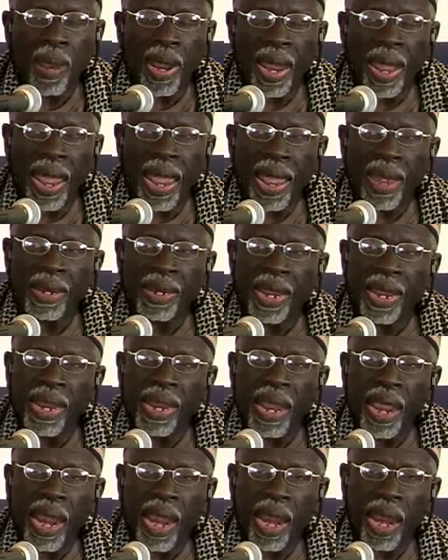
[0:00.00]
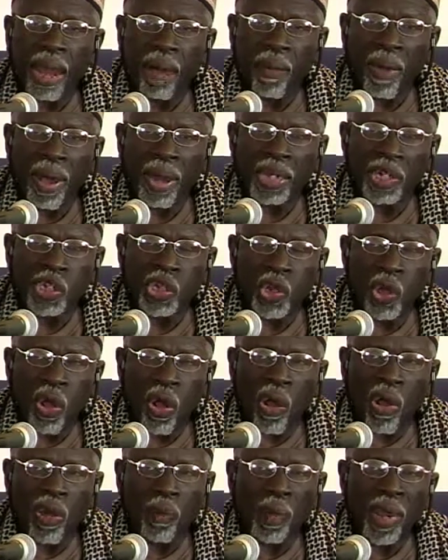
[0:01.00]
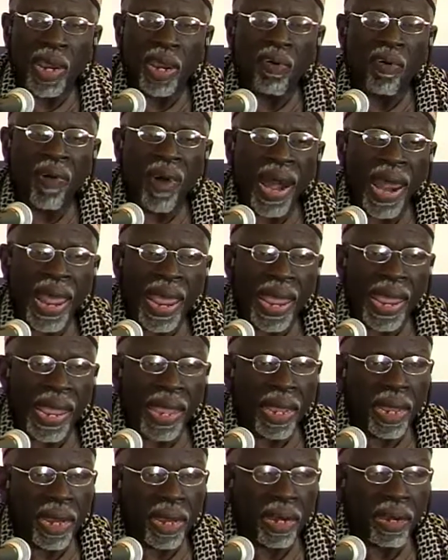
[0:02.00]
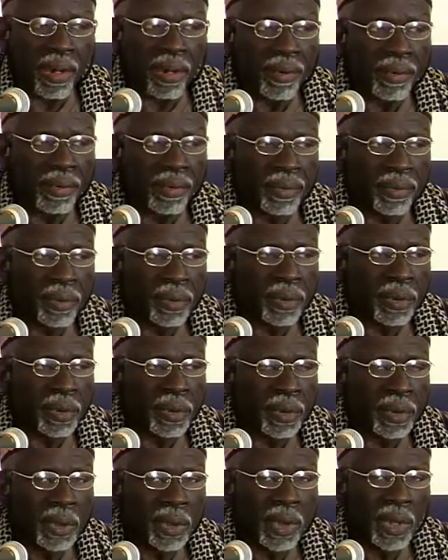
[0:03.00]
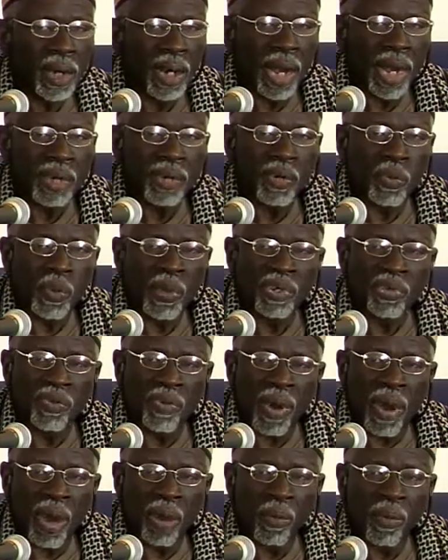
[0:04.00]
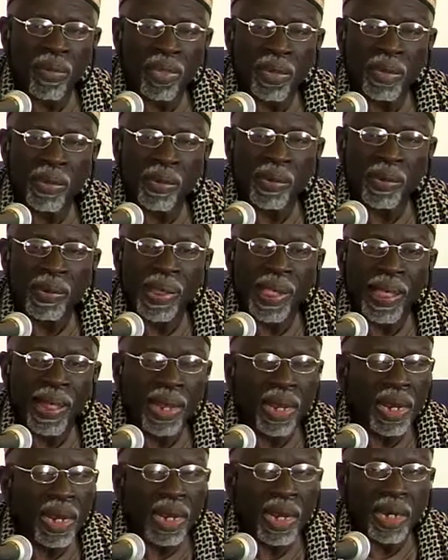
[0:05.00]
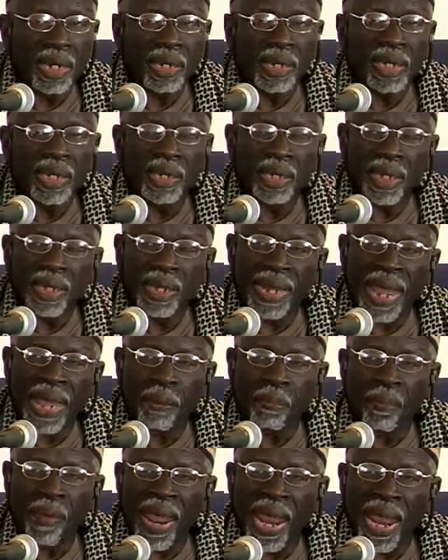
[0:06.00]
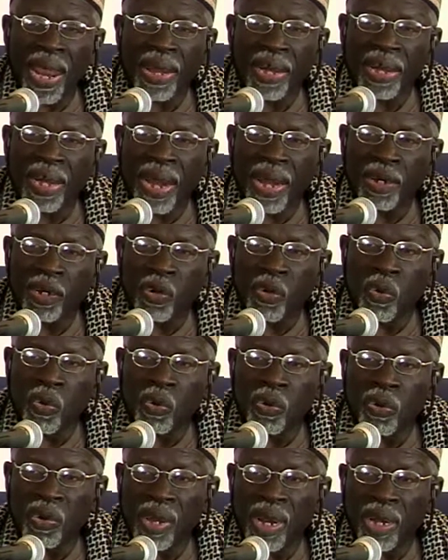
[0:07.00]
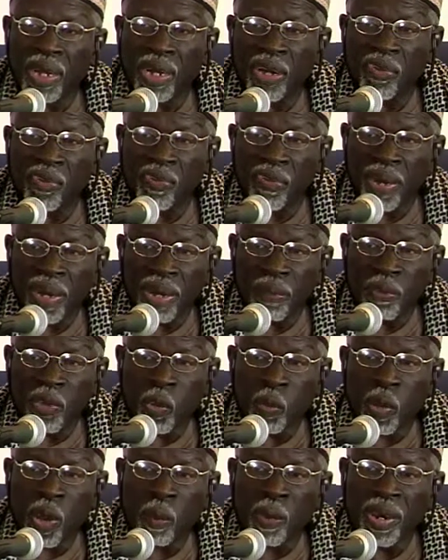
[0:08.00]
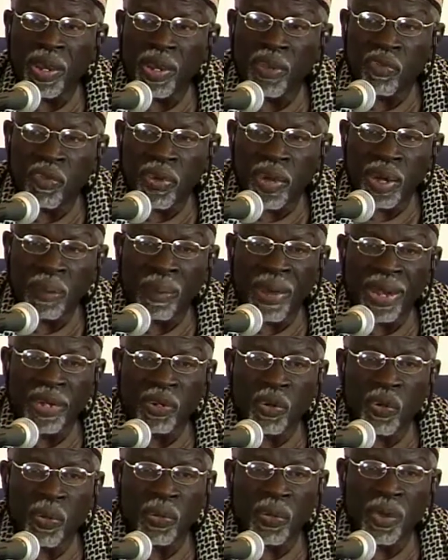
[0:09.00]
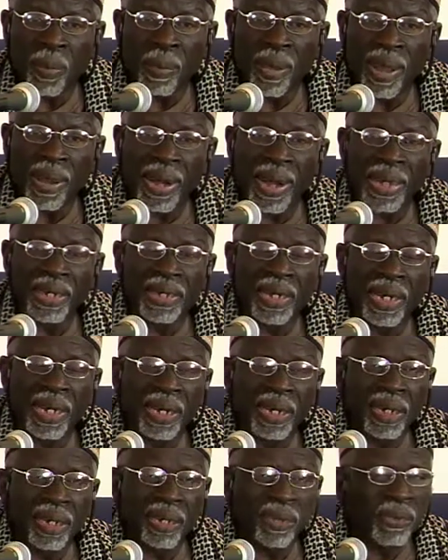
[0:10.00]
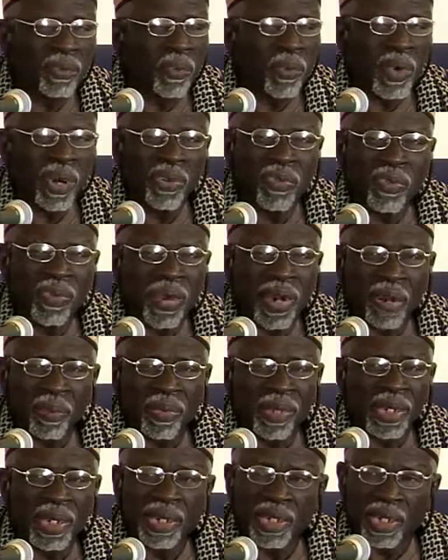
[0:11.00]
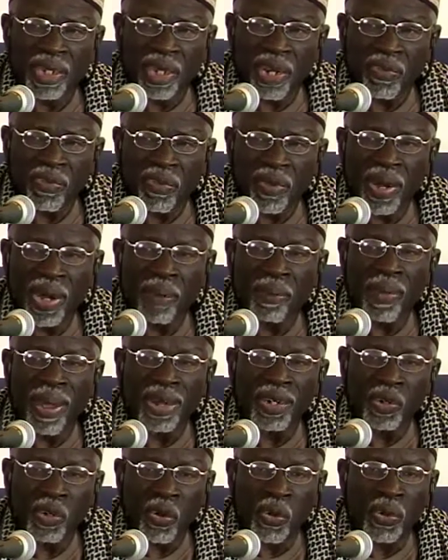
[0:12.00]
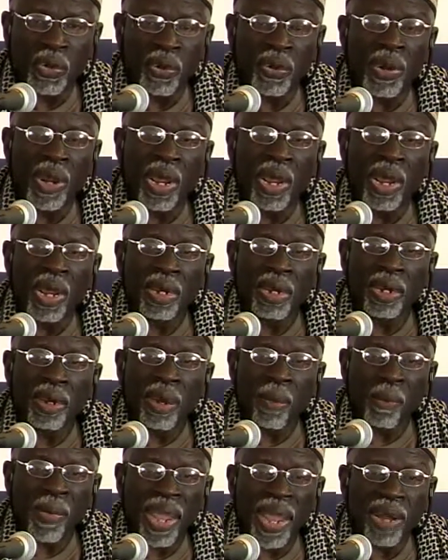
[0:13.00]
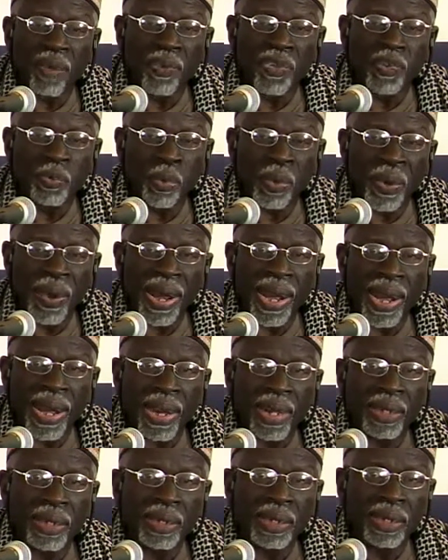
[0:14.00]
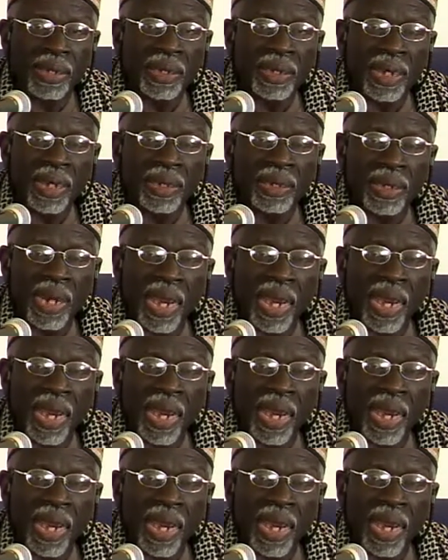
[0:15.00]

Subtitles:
And they came, and she called me crying. I said, what's wrong with you? She said, that man that I told you in the dream, you remember the dream I told you about? I said, what dream? She said, the dream I told you that the man was praying. She says,